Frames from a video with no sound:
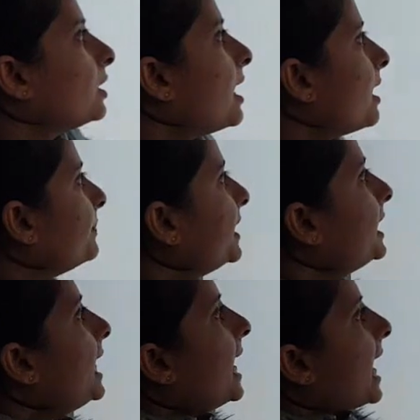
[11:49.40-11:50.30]
Army,
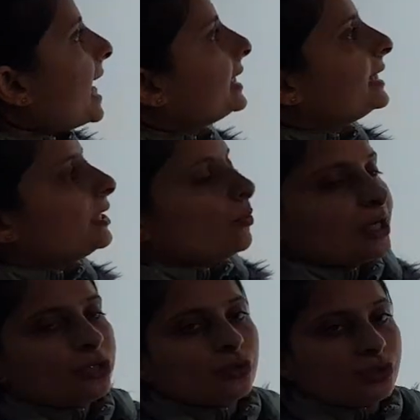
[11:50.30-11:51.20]
and he
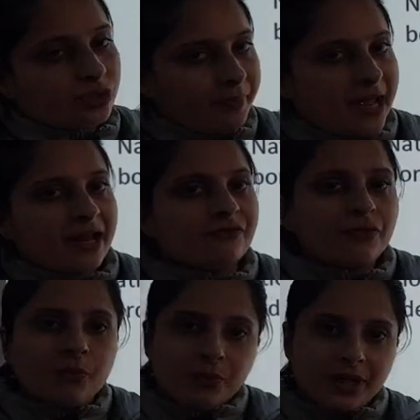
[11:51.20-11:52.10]
went to Japan,
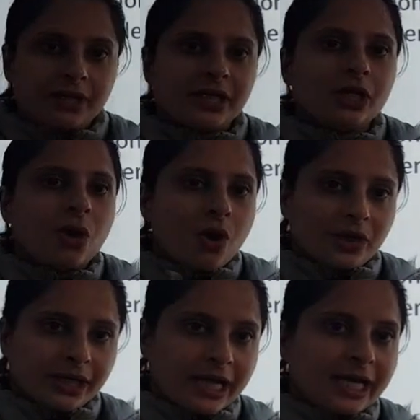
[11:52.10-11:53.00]
from where he
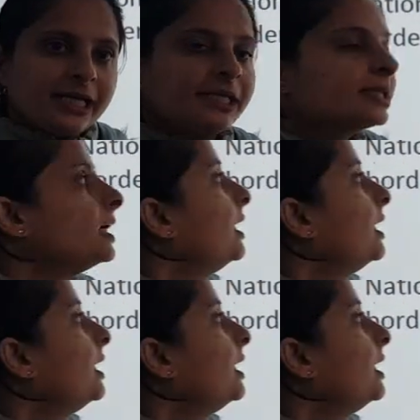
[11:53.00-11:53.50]
organized